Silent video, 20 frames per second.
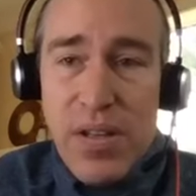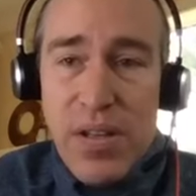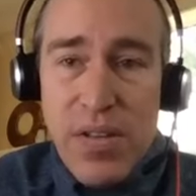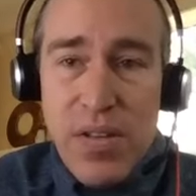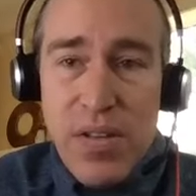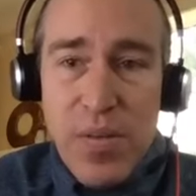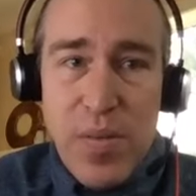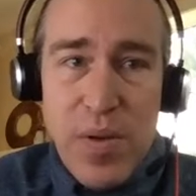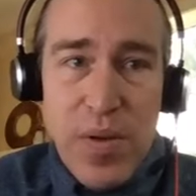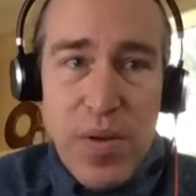
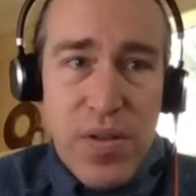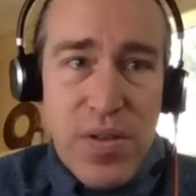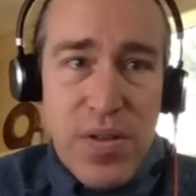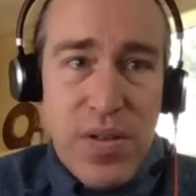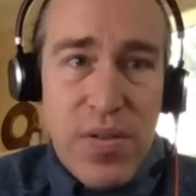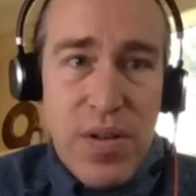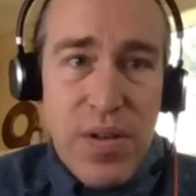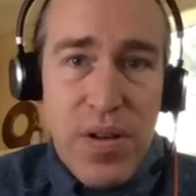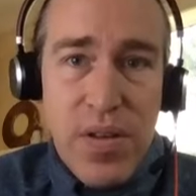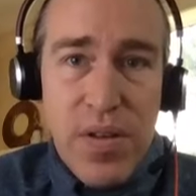as opposed
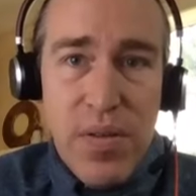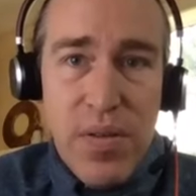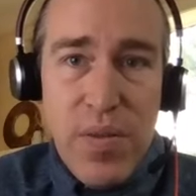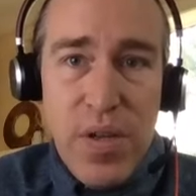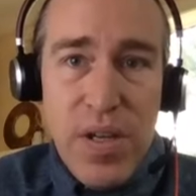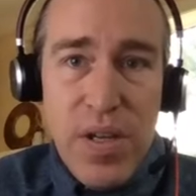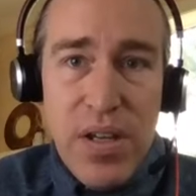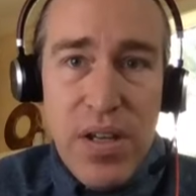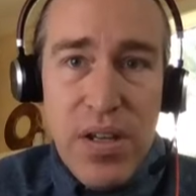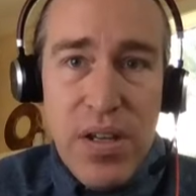to it only
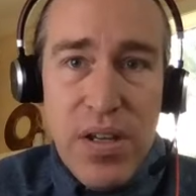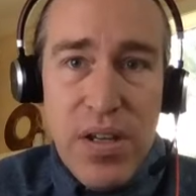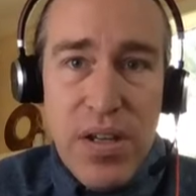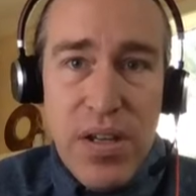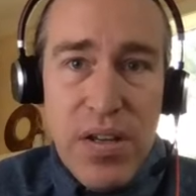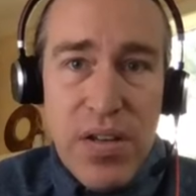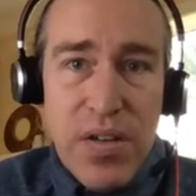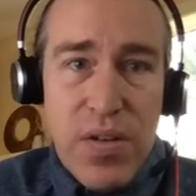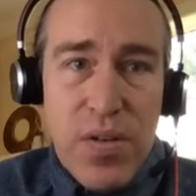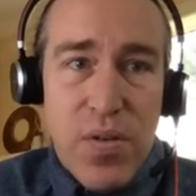being a
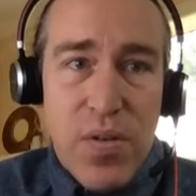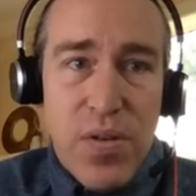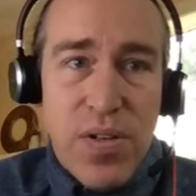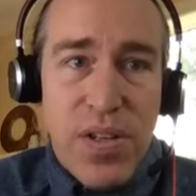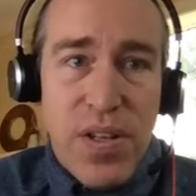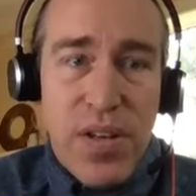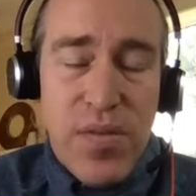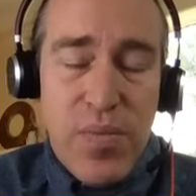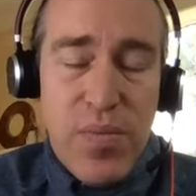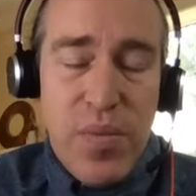core
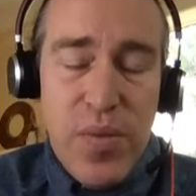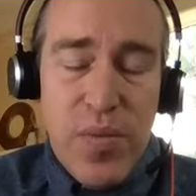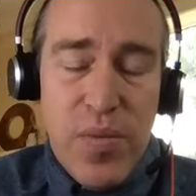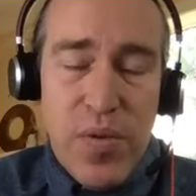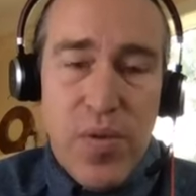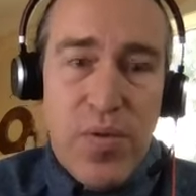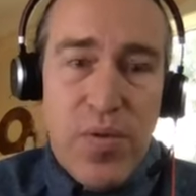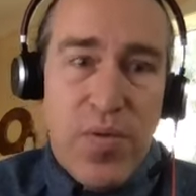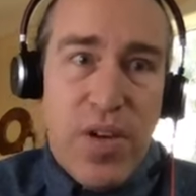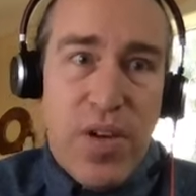set of people
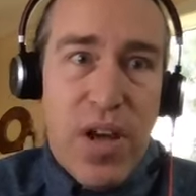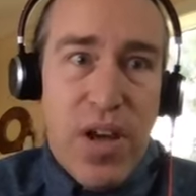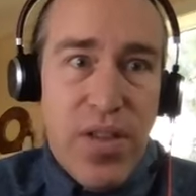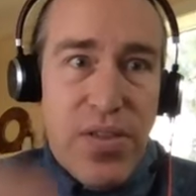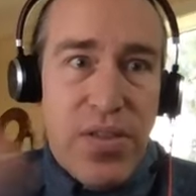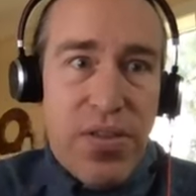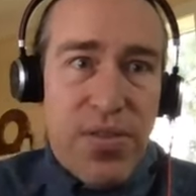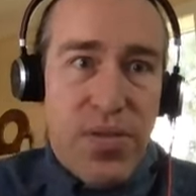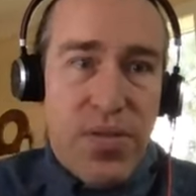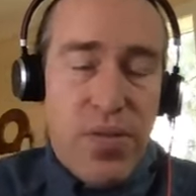who've gone
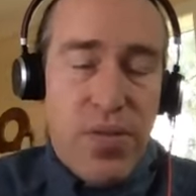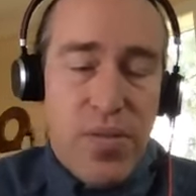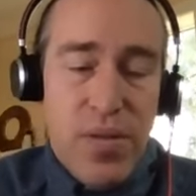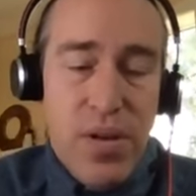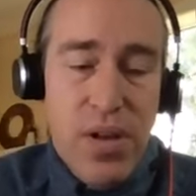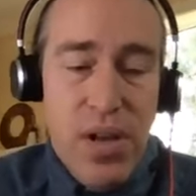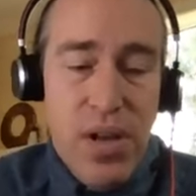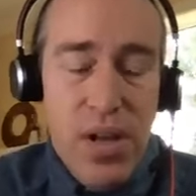through